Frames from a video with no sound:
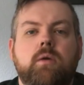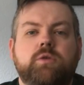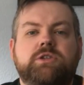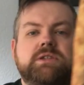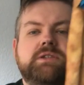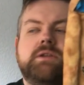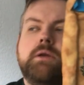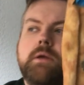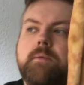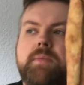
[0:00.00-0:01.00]
which is
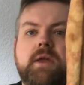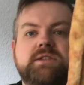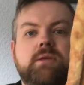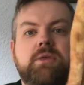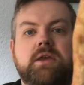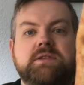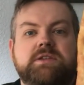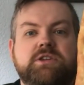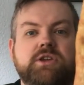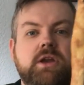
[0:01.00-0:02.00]
not something I
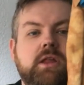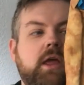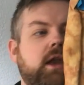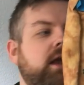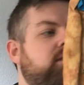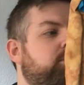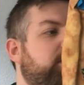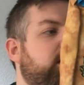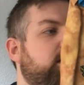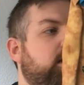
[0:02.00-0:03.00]
stitch on a lot of,
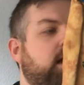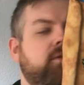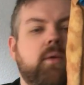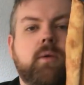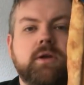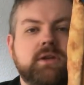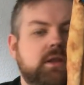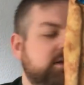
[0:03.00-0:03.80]
but having worked on